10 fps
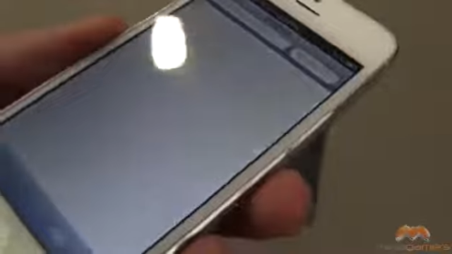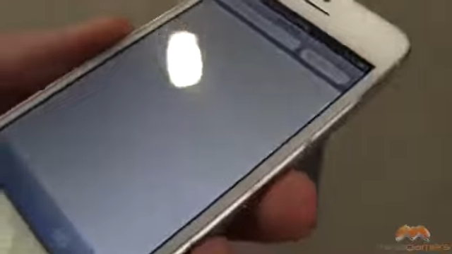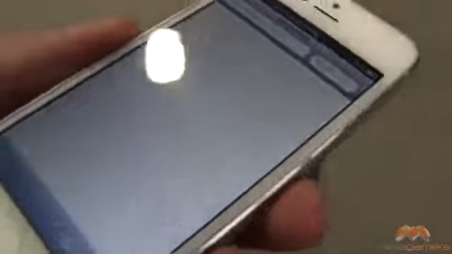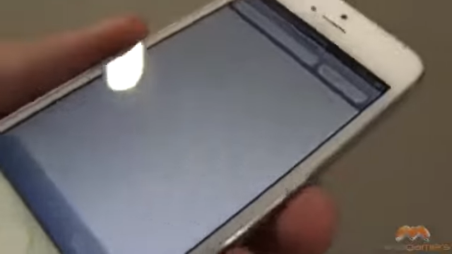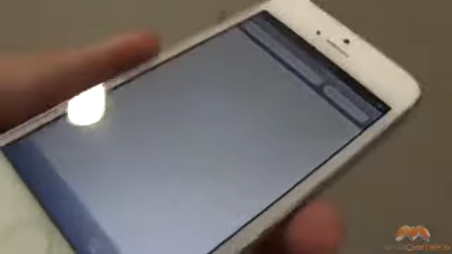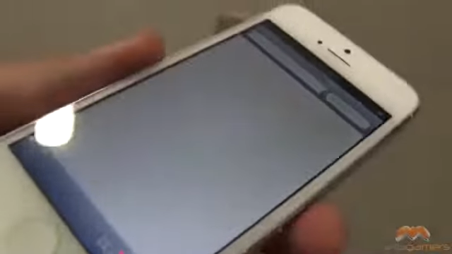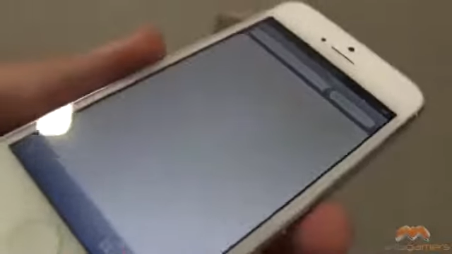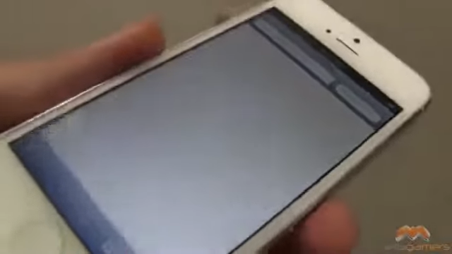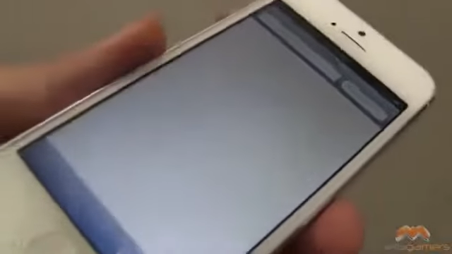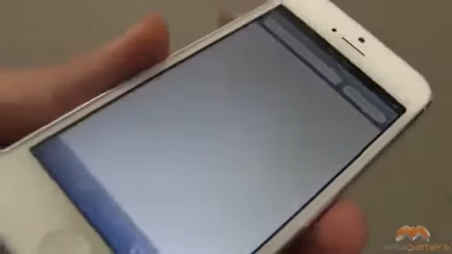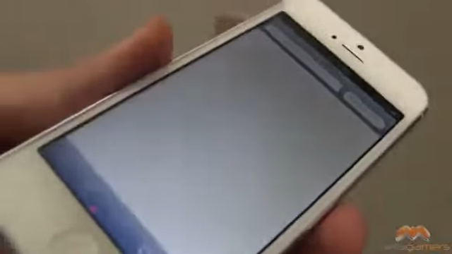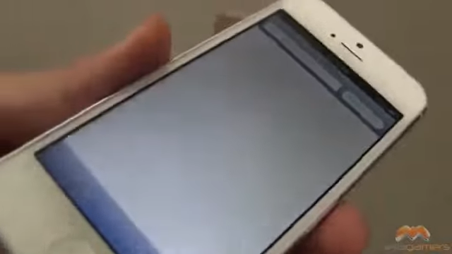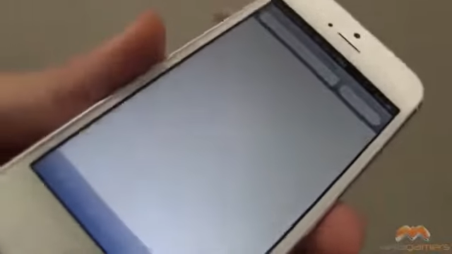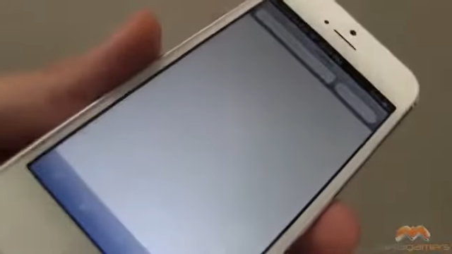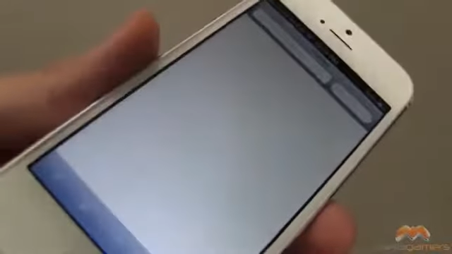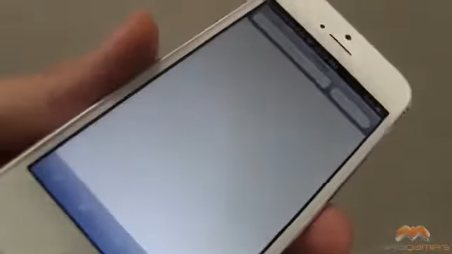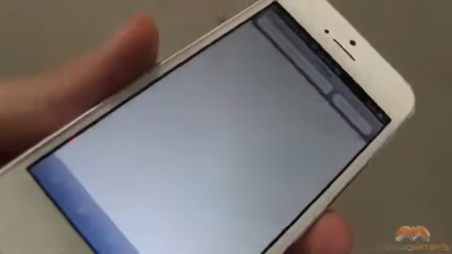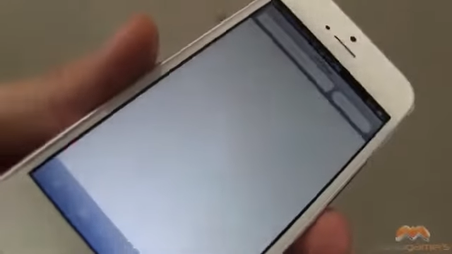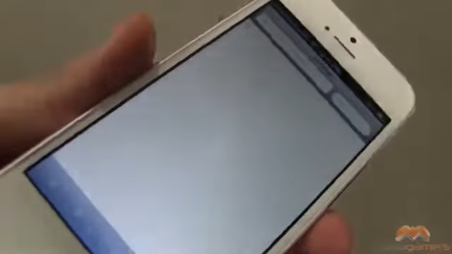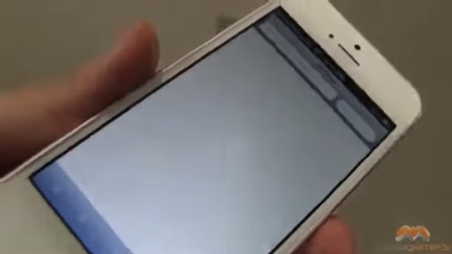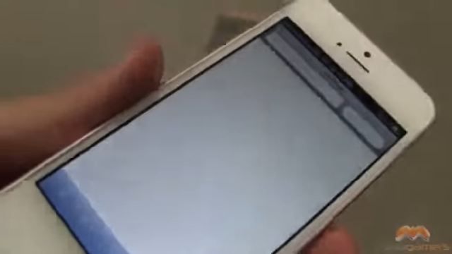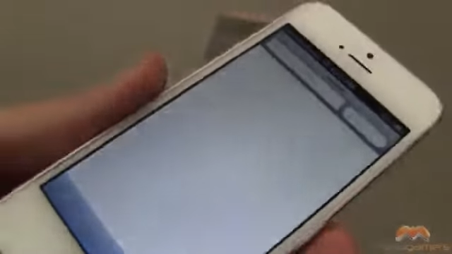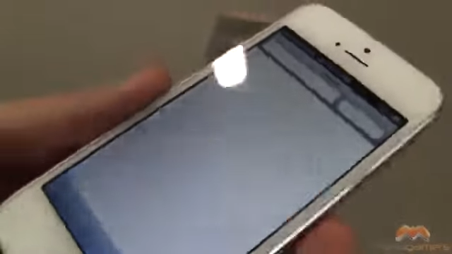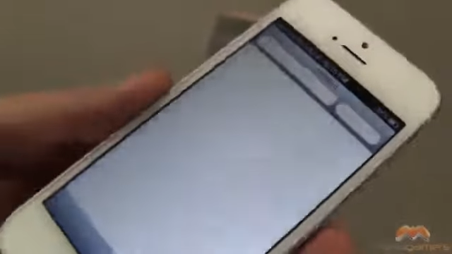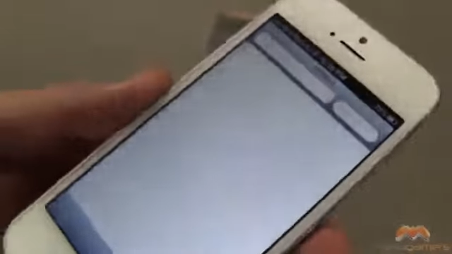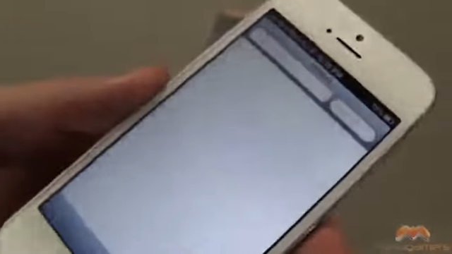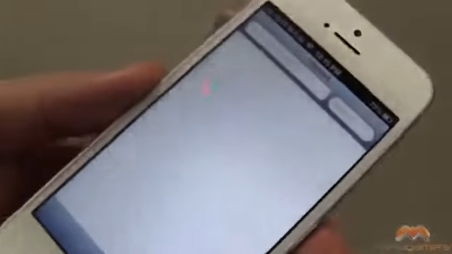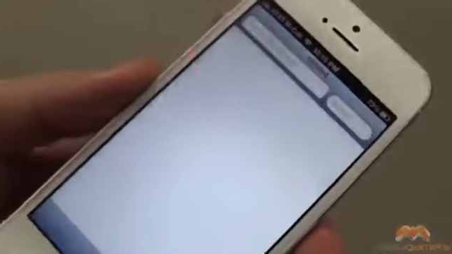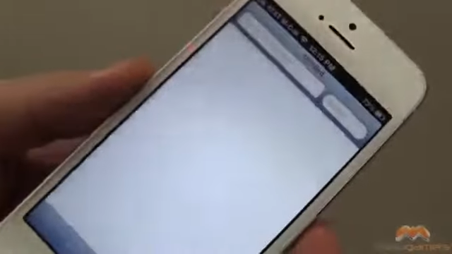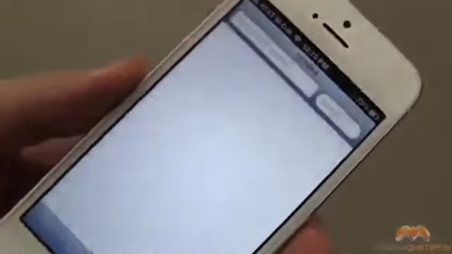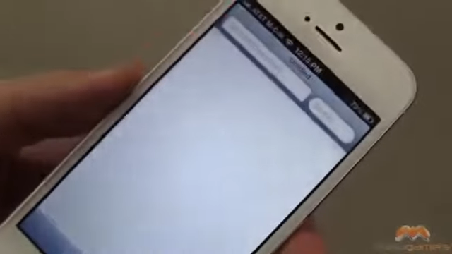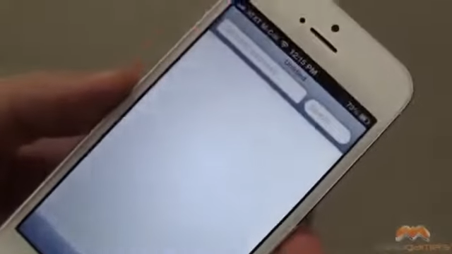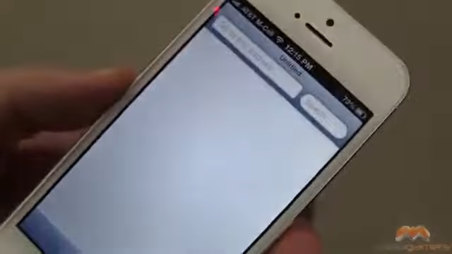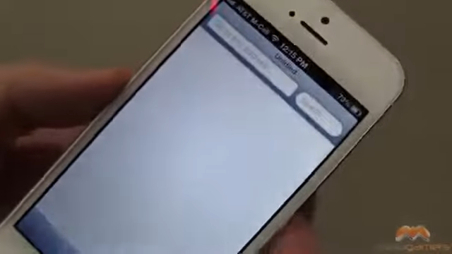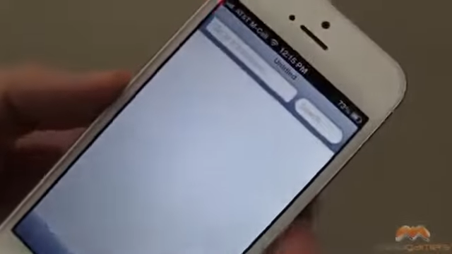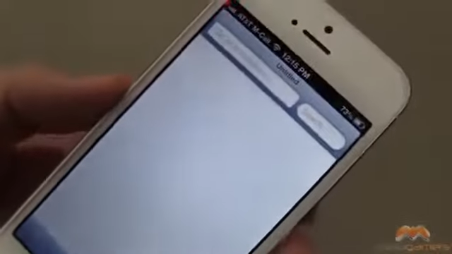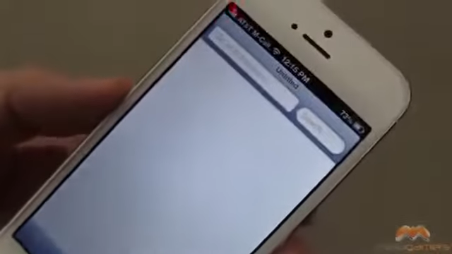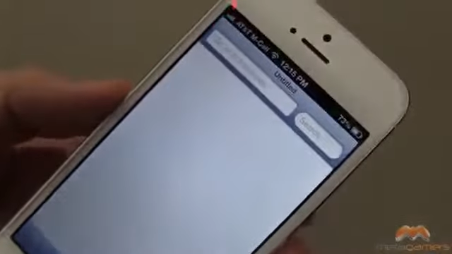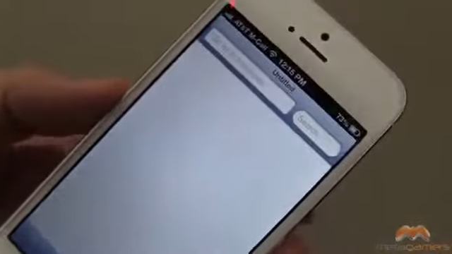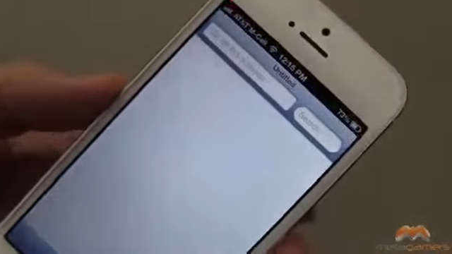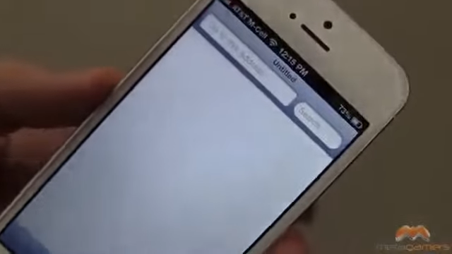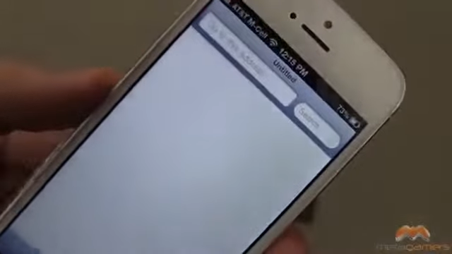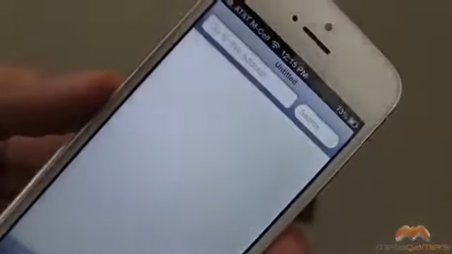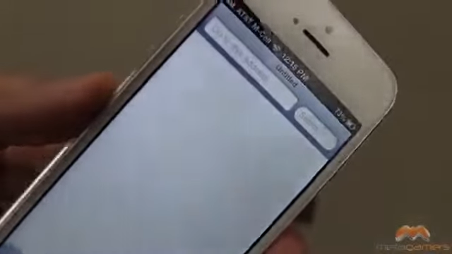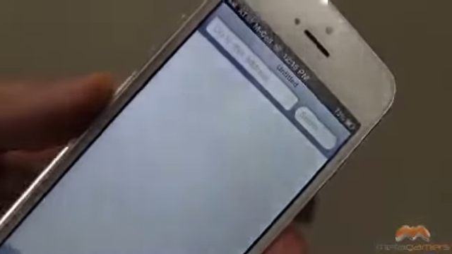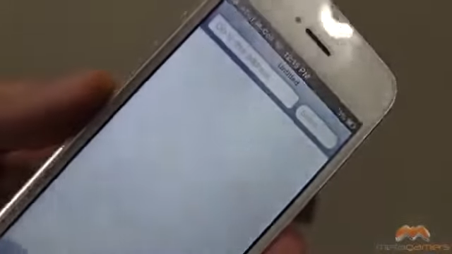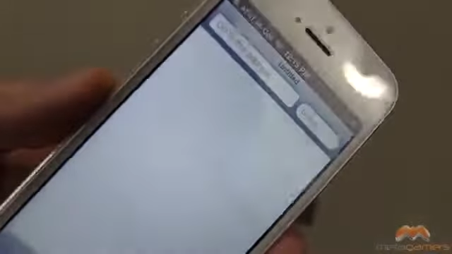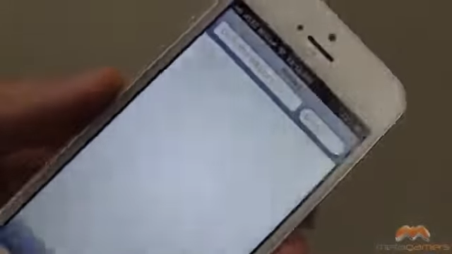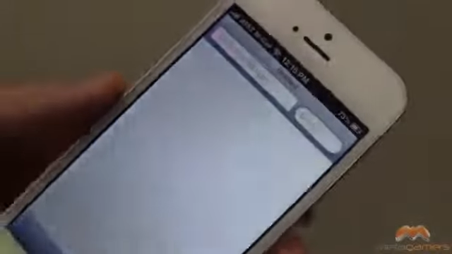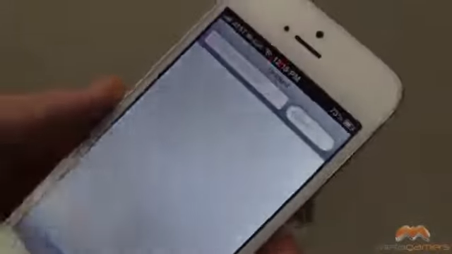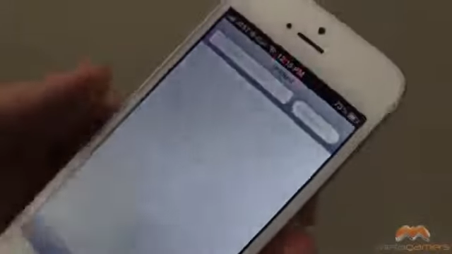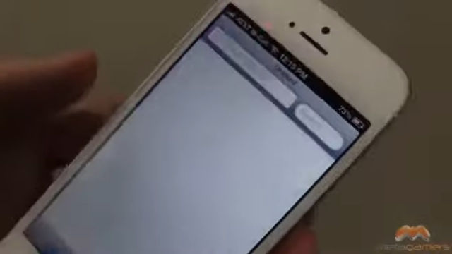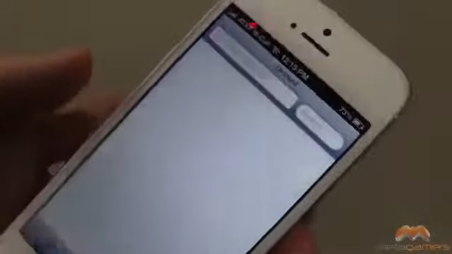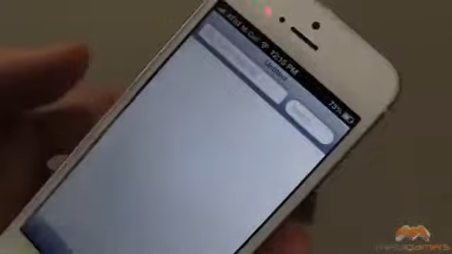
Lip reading: Nobody's mouth can be seen.